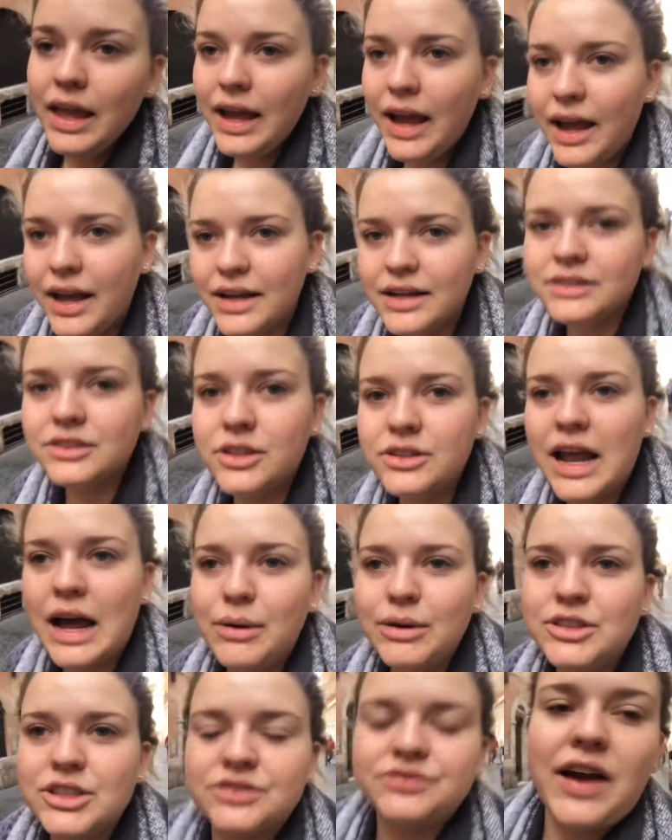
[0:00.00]
And so
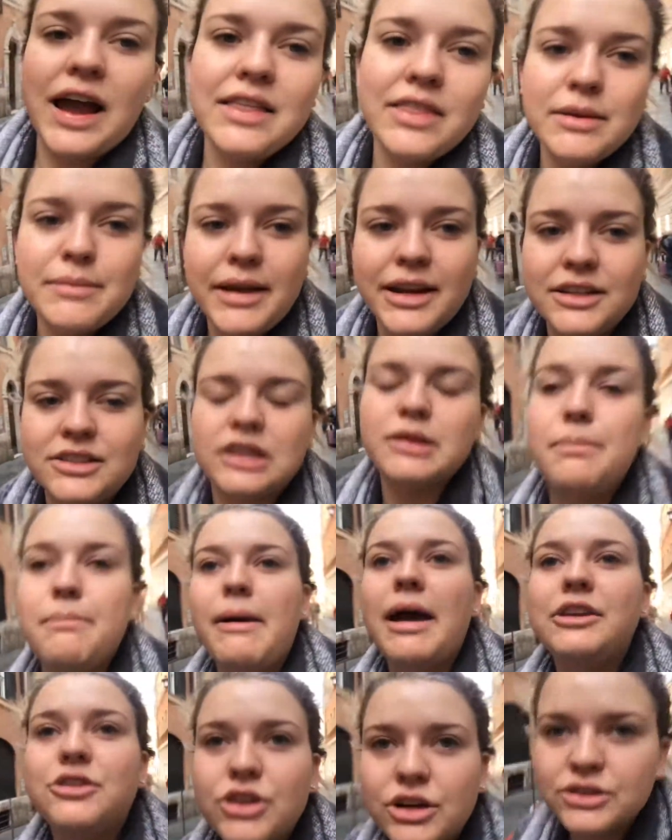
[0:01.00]
now we just finally made it to the
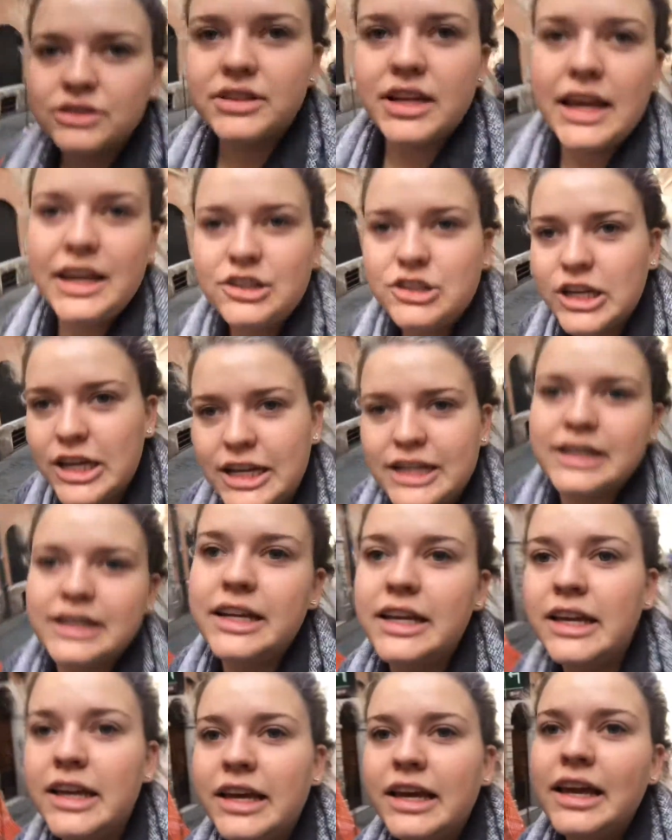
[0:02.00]
metro station.
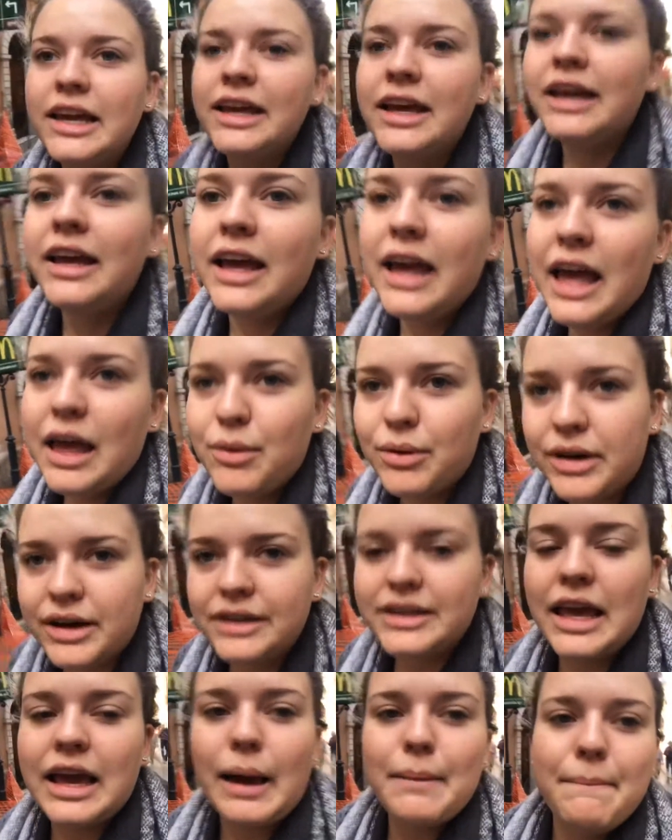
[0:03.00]
And we're
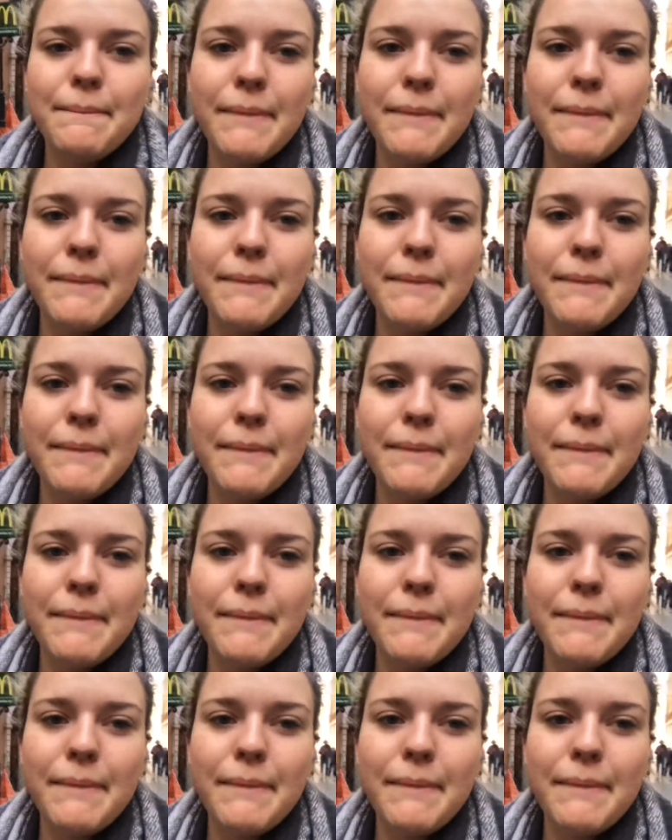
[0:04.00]
gonna take a